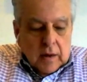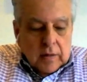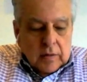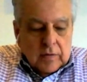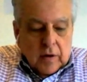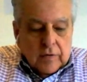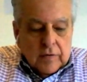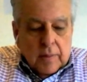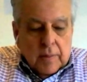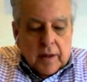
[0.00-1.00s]
The seller's
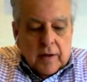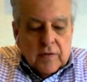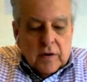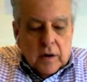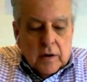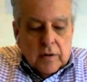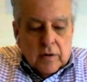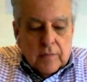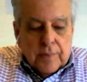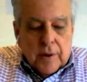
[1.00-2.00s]
obligation under
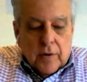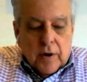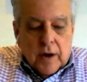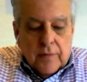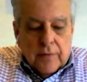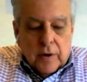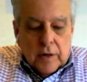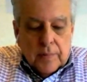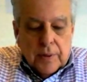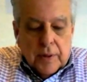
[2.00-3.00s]
this paragraph are
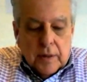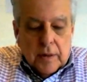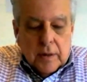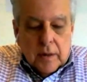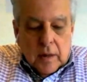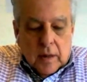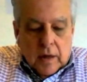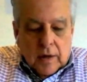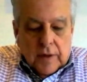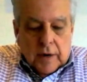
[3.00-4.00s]
independent
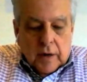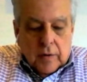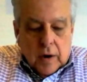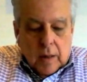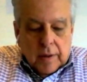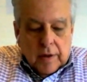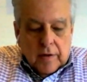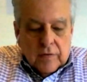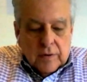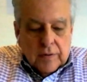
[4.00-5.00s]
of any other
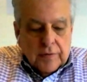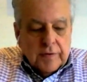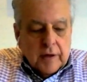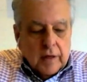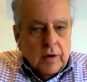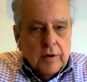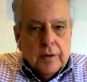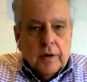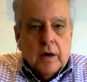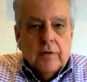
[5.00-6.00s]
obligation of the seller under
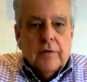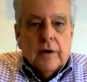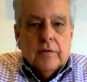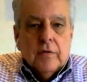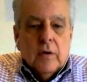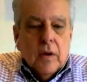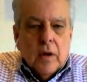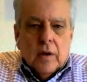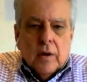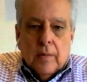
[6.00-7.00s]
the contract. So
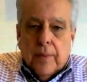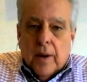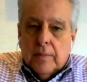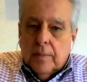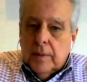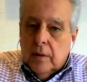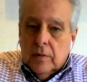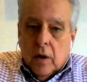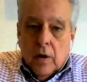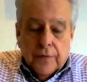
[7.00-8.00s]
you probably
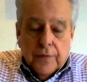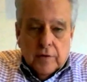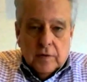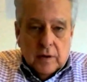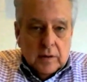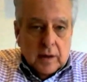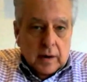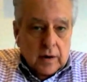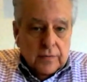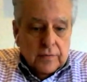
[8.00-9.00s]
don't hopefully see it that
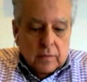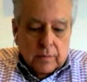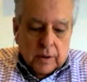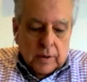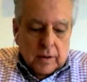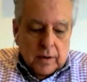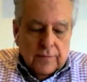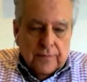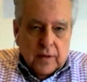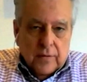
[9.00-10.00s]
often, but if
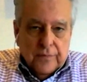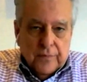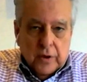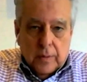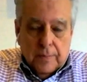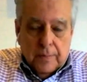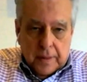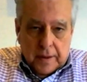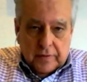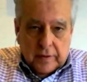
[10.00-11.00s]
there
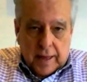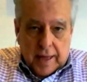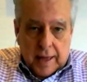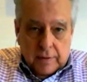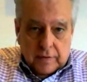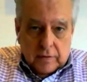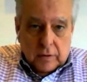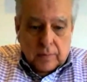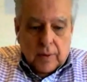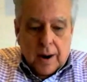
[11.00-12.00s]
is a damage to
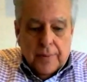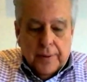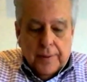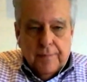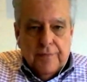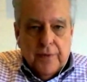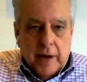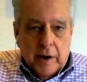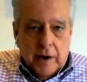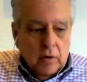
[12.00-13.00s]
the property, a
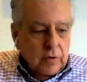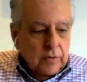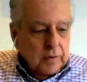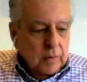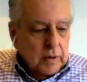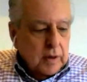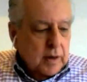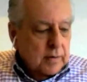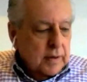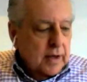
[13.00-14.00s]
fire or some other
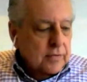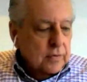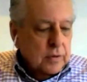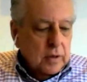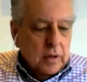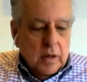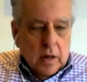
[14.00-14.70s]
kind of casualty,